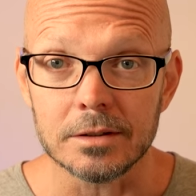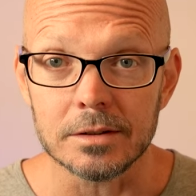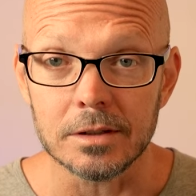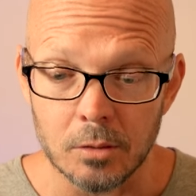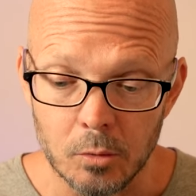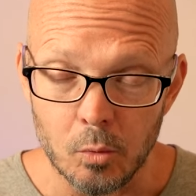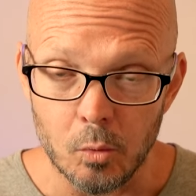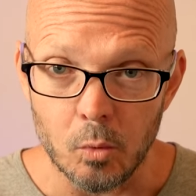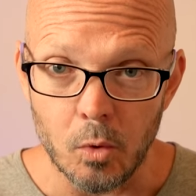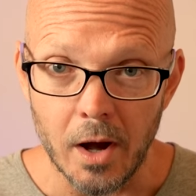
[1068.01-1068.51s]

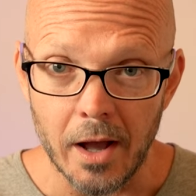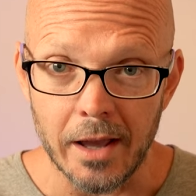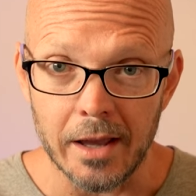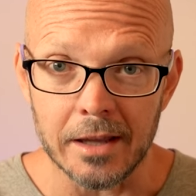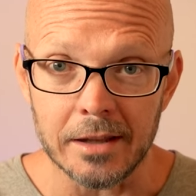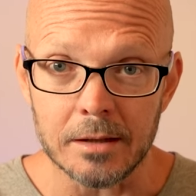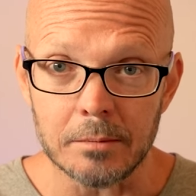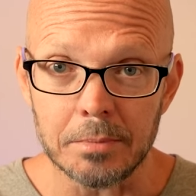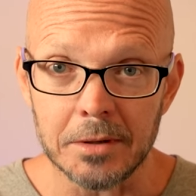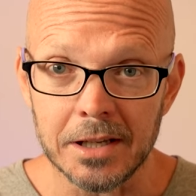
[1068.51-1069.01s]
So
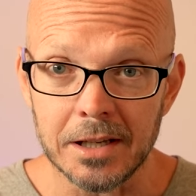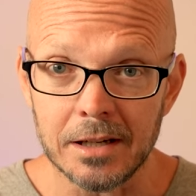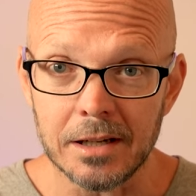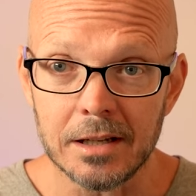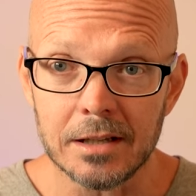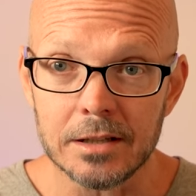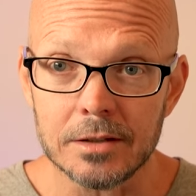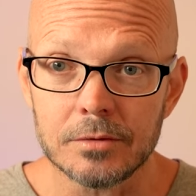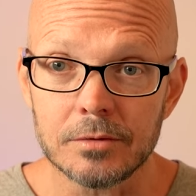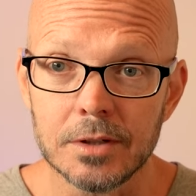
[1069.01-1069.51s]
in the
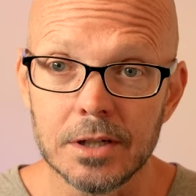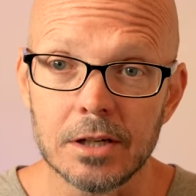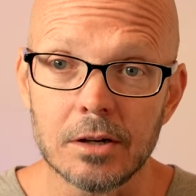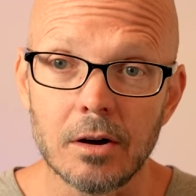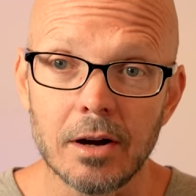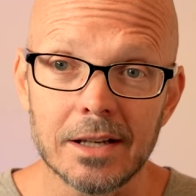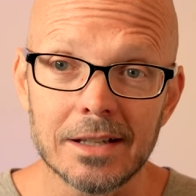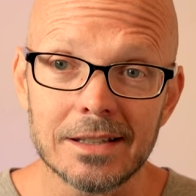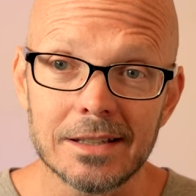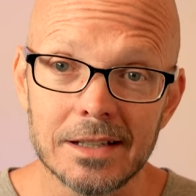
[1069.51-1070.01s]
beginning of this
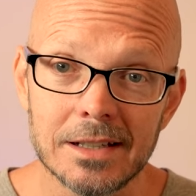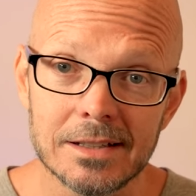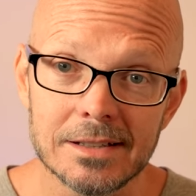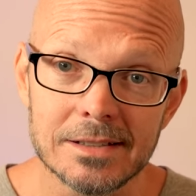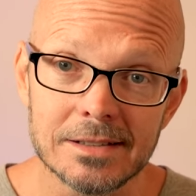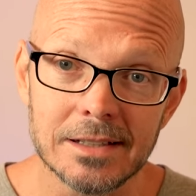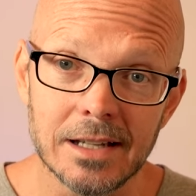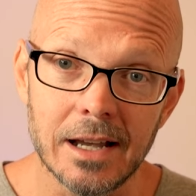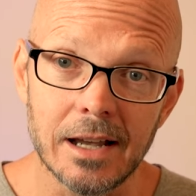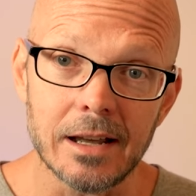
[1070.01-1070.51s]
video, I did
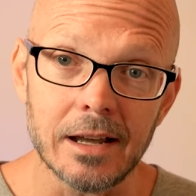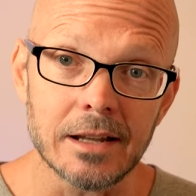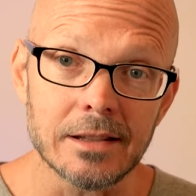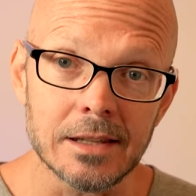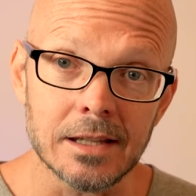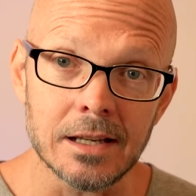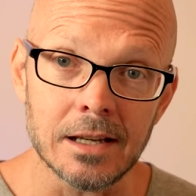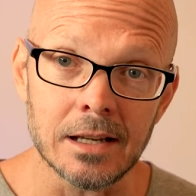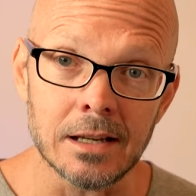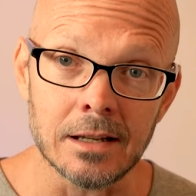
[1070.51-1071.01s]
say at
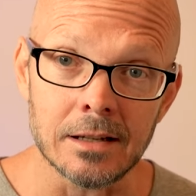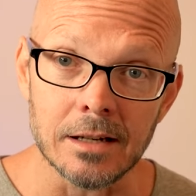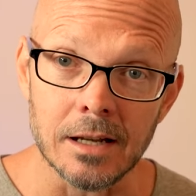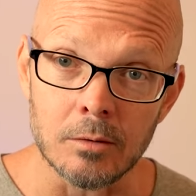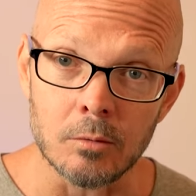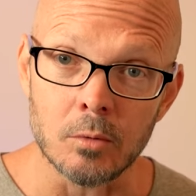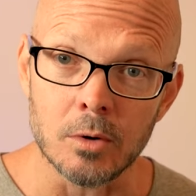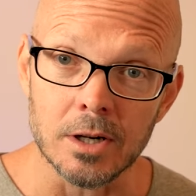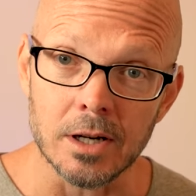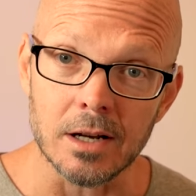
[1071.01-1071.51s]
the end, I
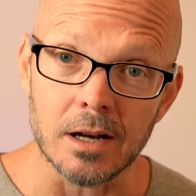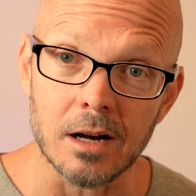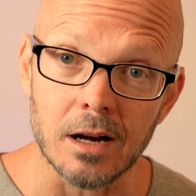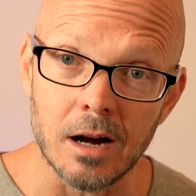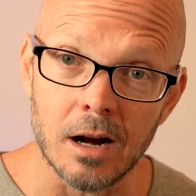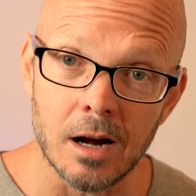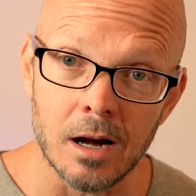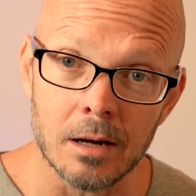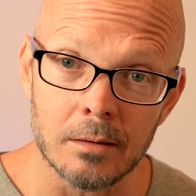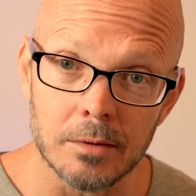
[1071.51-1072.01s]
want to
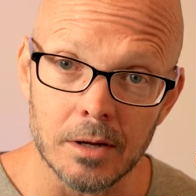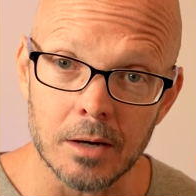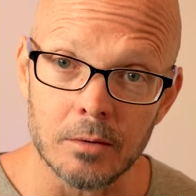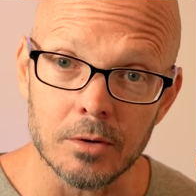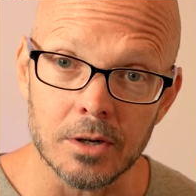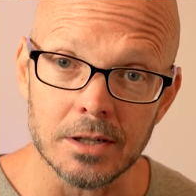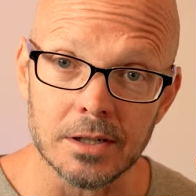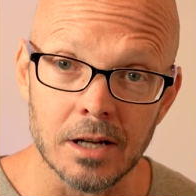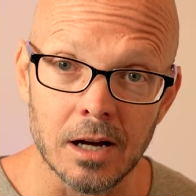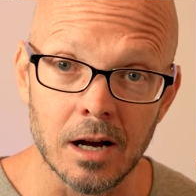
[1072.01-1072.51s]
comp, I
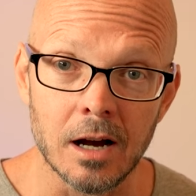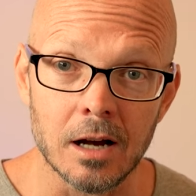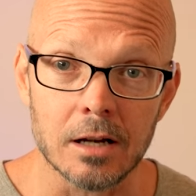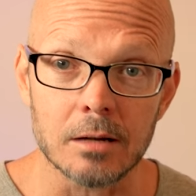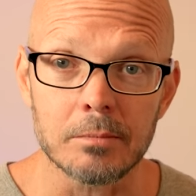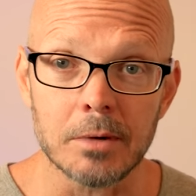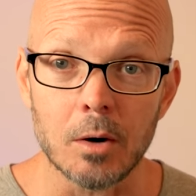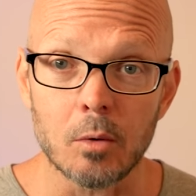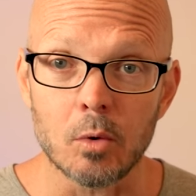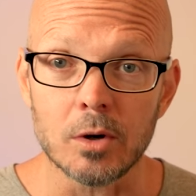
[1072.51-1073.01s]
want to talk
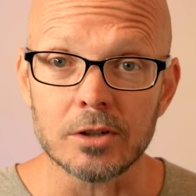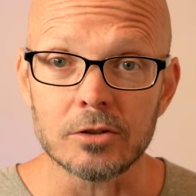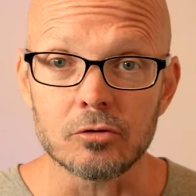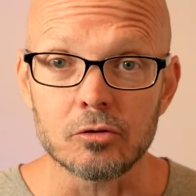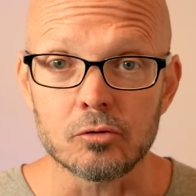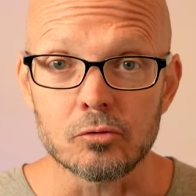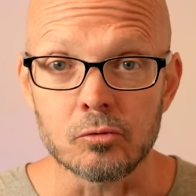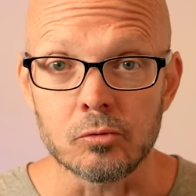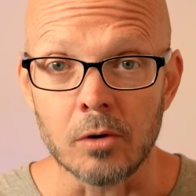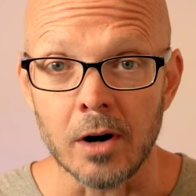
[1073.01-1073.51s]
about what
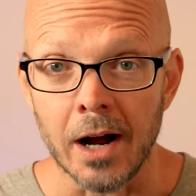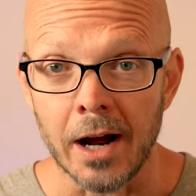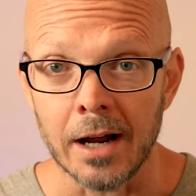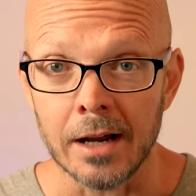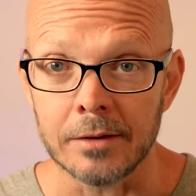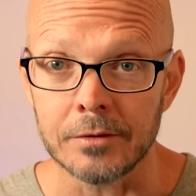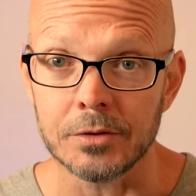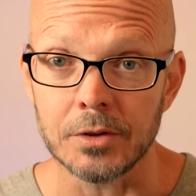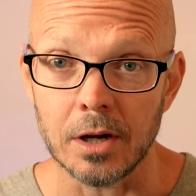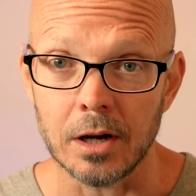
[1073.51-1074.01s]

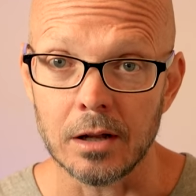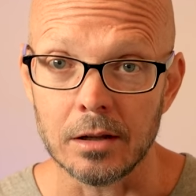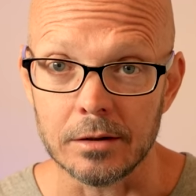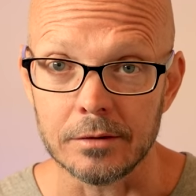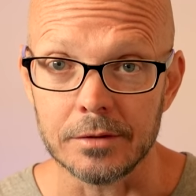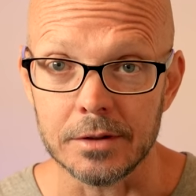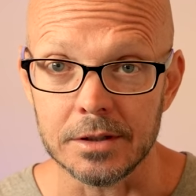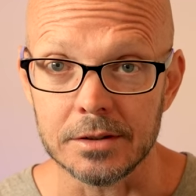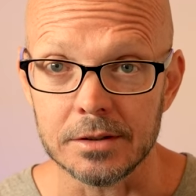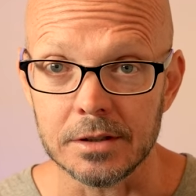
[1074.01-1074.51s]
drives all
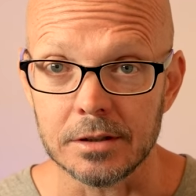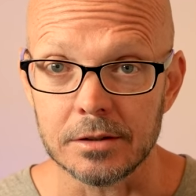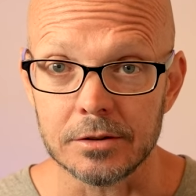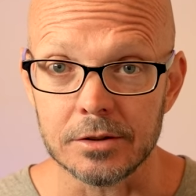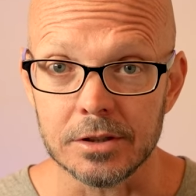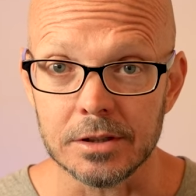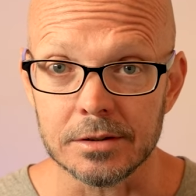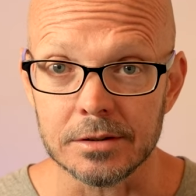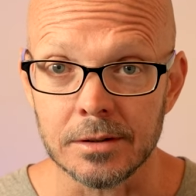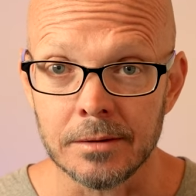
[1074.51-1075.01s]
of these
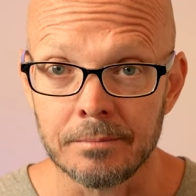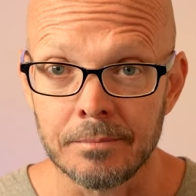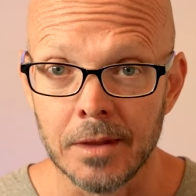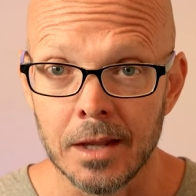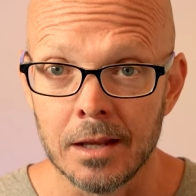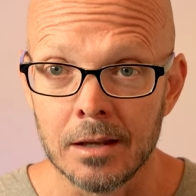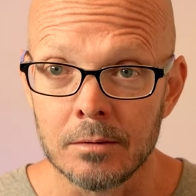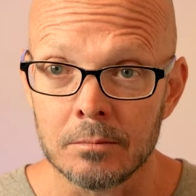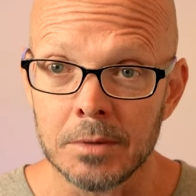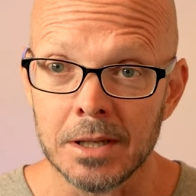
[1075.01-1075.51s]
energies,
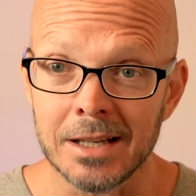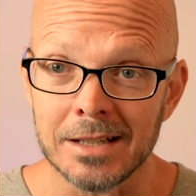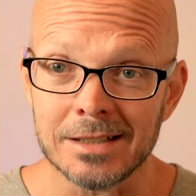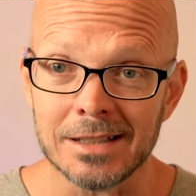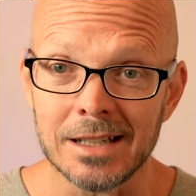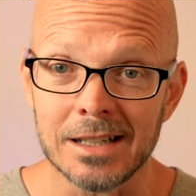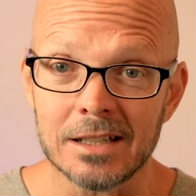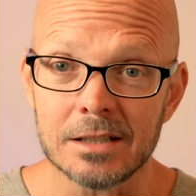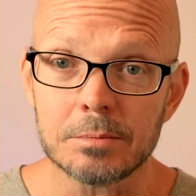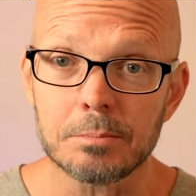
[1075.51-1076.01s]
because
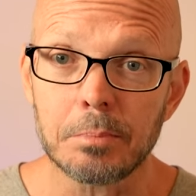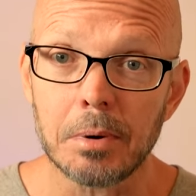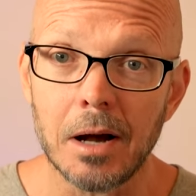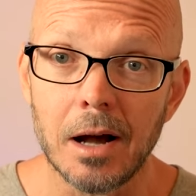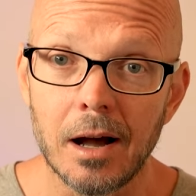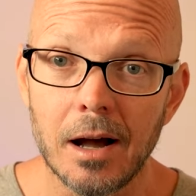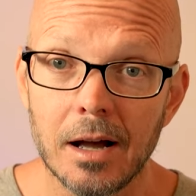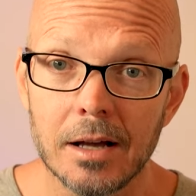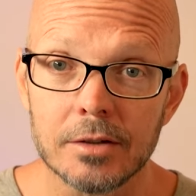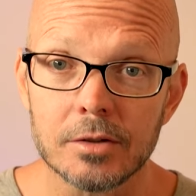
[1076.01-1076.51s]
it is
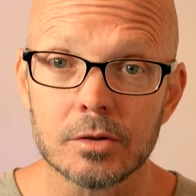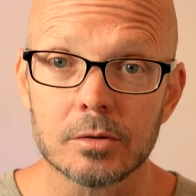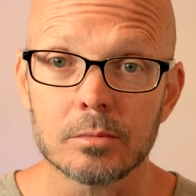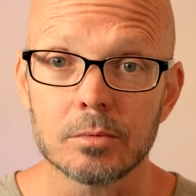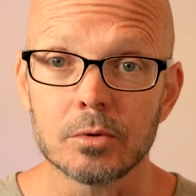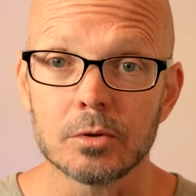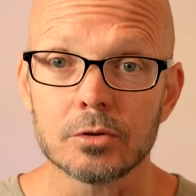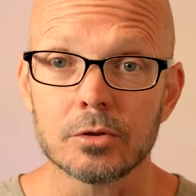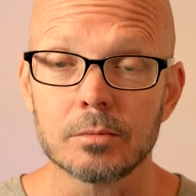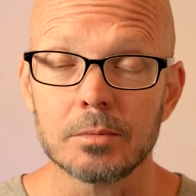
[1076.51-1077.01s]

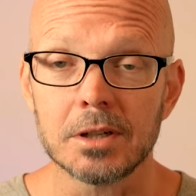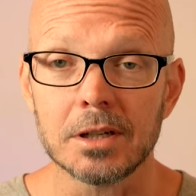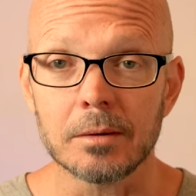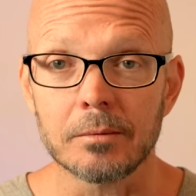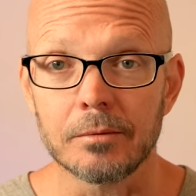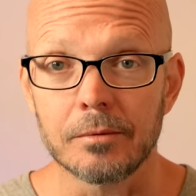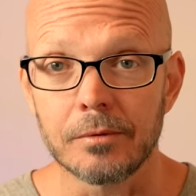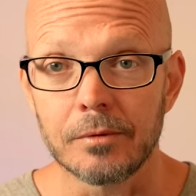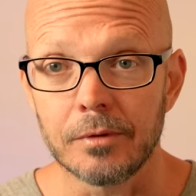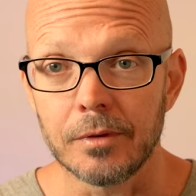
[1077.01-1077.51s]
possible to
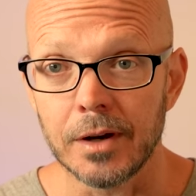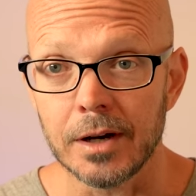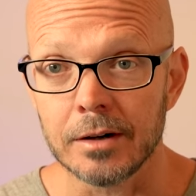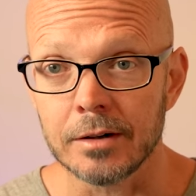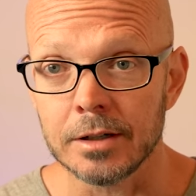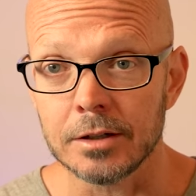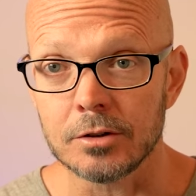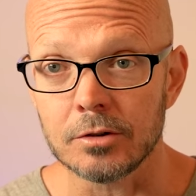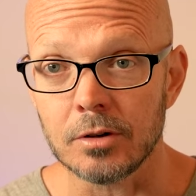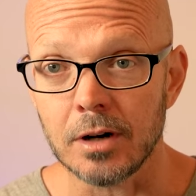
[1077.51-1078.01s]
become
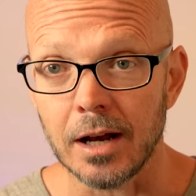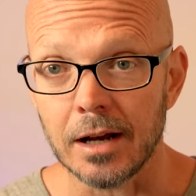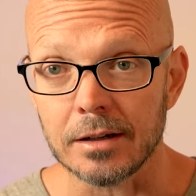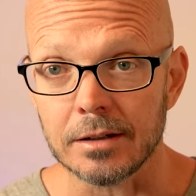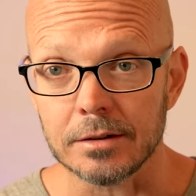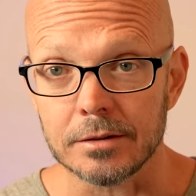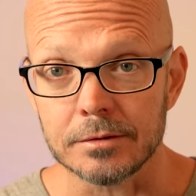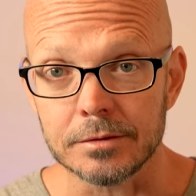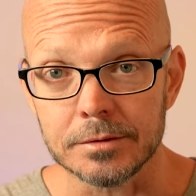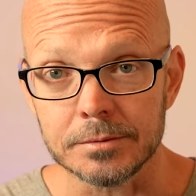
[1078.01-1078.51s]
very
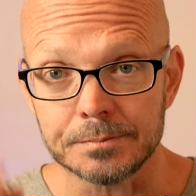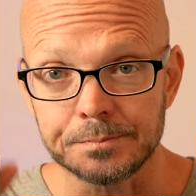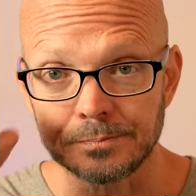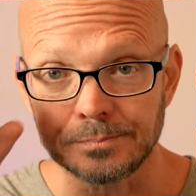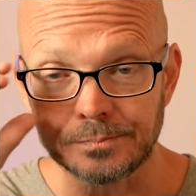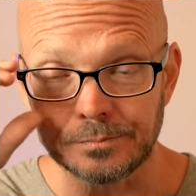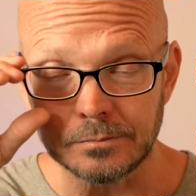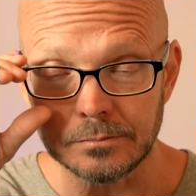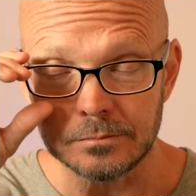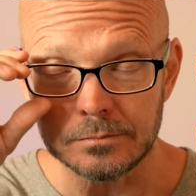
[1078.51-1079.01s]
attractive
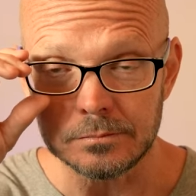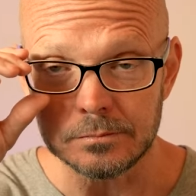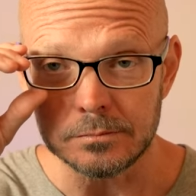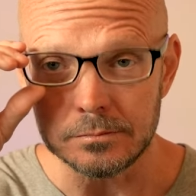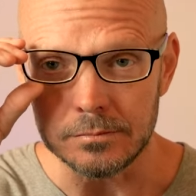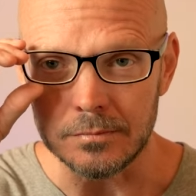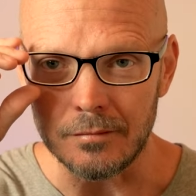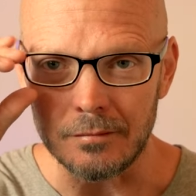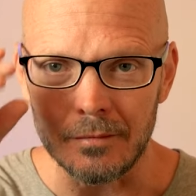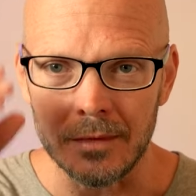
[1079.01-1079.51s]

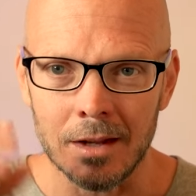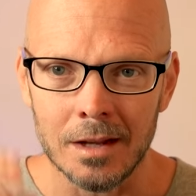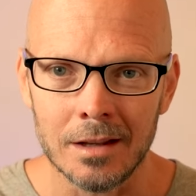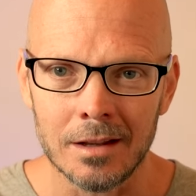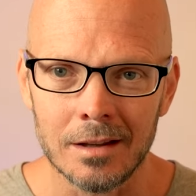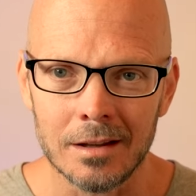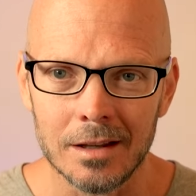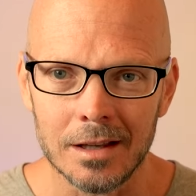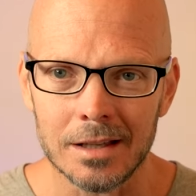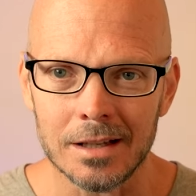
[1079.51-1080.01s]

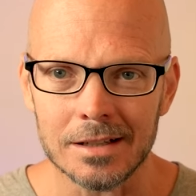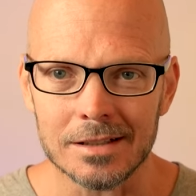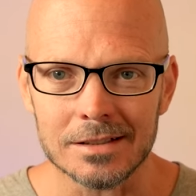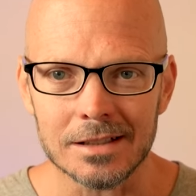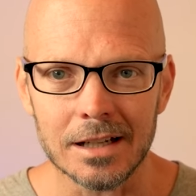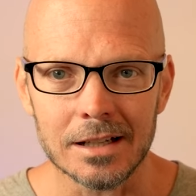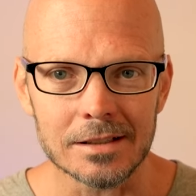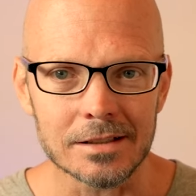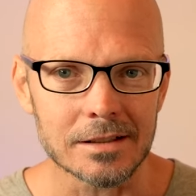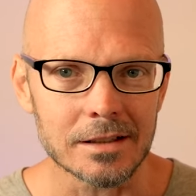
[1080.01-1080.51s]
in a
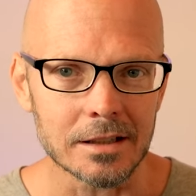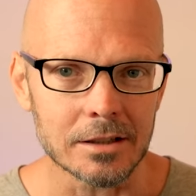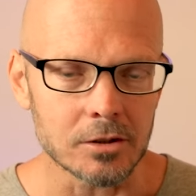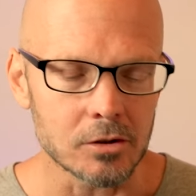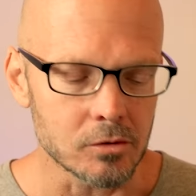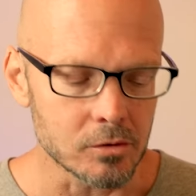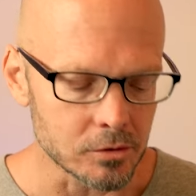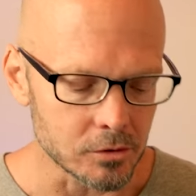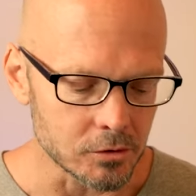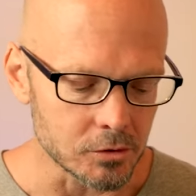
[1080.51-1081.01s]
sense that
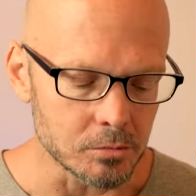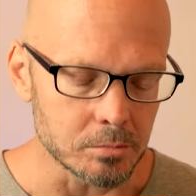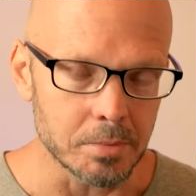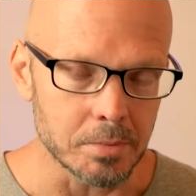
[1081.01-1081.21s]
you can do